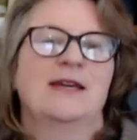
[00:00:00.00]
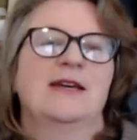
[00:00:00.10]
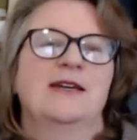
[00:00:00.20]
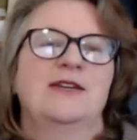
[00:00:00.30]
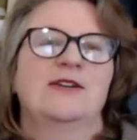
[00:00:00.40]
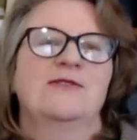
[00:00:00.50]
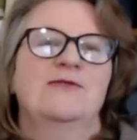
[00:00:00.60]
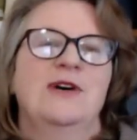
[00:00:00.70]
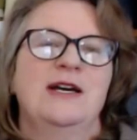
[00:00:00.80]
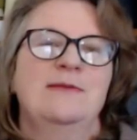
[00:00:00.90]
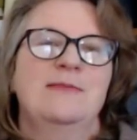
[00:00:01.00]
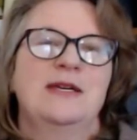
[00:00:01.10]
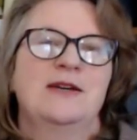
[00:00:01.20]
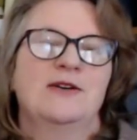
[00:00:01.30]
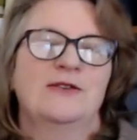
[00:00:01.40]
You can find
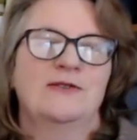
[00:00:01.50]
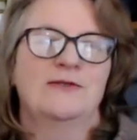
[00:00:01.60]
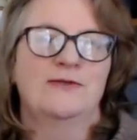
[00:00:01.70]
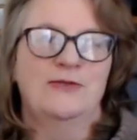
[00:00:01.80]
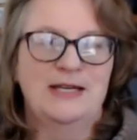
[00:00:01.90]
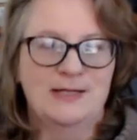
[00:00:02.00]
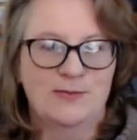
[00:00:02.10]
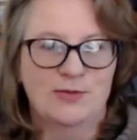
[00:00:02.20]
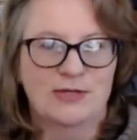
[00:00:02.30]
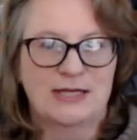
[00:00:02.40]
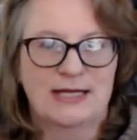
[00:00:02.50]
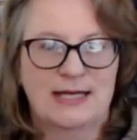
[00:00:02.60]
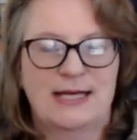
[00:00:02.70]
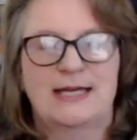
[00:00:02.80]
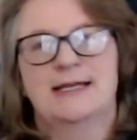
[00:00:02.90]
me on Facebook
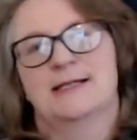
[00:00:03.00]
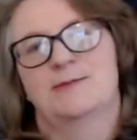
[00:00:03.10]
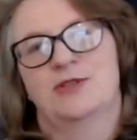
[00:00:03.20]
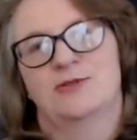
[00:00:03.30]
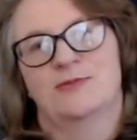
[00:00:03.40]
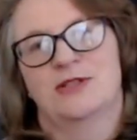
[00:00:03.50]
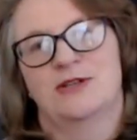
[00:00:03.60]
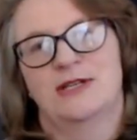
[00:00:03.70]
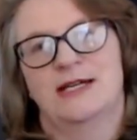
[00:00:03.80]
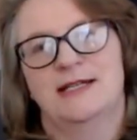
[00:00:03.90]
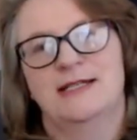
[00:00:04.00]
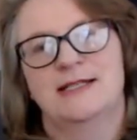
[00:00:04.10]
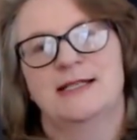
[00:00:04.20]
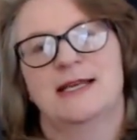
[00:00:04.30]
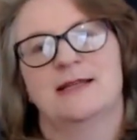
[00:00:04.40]
as Bishopstone
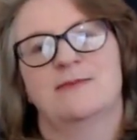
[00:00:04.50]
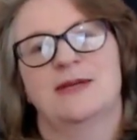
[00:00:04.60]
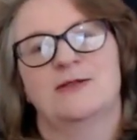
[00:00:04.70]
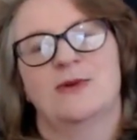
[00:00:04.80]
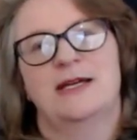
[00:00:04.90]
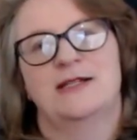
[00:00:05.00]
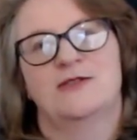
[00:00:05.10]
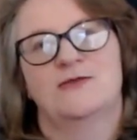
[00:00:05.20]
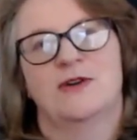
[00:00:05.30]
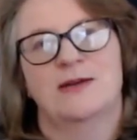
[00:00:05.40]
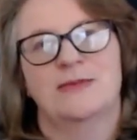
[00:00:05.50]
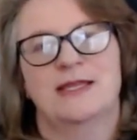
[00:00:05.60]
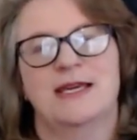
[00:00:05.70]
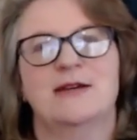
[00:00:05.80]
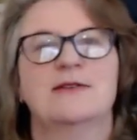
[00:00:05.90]
Yarns, and the best way to find me
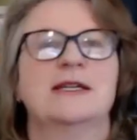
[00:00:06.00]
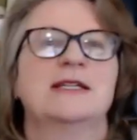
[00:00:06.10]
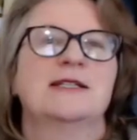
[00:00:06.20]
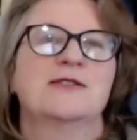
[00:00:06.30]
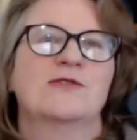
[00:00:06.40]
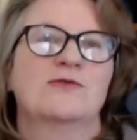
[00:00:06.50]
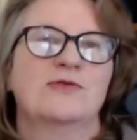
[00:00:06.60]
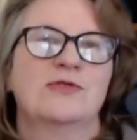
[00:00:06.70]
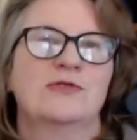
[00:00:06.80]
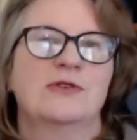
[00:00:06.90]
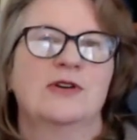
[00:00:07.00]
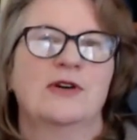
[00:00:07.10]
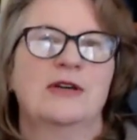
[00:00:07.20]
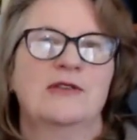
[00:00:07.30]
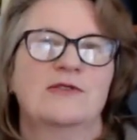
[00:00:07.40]
there is
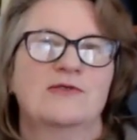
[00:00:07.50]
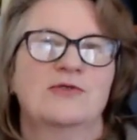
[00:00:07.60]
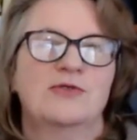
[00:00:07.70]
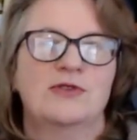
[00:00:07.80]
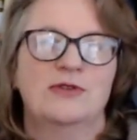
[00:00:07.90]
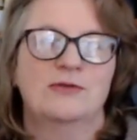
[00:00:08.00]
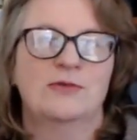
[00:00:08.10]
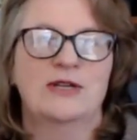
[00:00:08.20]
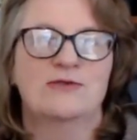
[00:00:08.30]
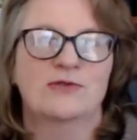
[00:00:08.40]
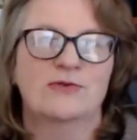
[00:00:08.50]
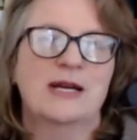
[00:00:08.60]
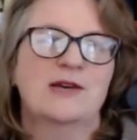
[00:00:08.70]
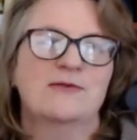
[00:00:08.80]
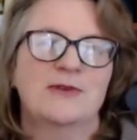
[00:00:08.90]
going through, when you're
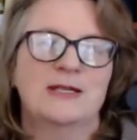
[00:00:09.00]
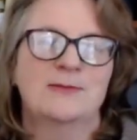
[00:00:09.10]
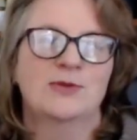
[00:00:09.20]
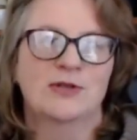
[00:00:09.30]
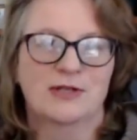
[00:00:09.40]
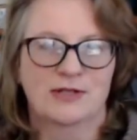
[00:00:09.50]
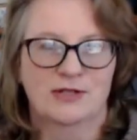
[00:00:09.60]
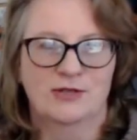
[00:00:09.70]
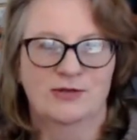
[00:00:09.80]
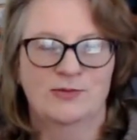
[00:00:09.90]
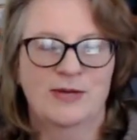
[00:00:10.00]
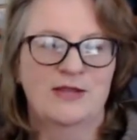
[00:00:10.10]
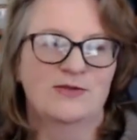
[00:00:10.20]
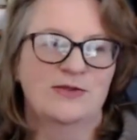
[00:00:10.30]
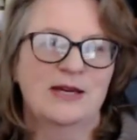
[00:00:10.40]
already on Facebook, Google me
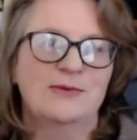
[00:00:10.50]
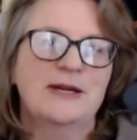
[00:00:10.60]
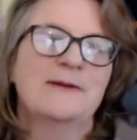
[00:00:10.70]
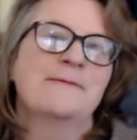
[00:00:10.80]
through that way.